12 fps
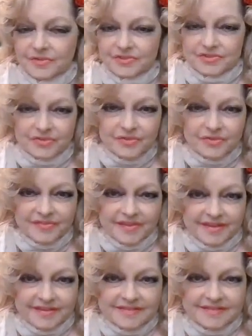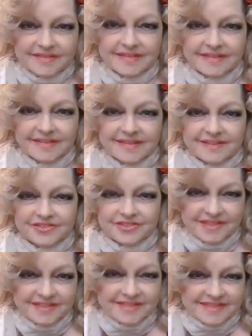The truth is,
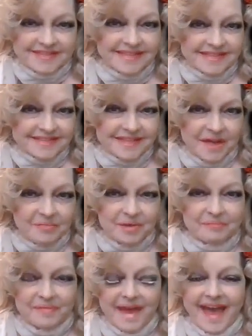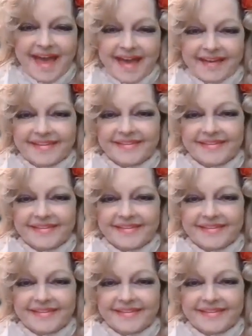Jesus is coming back.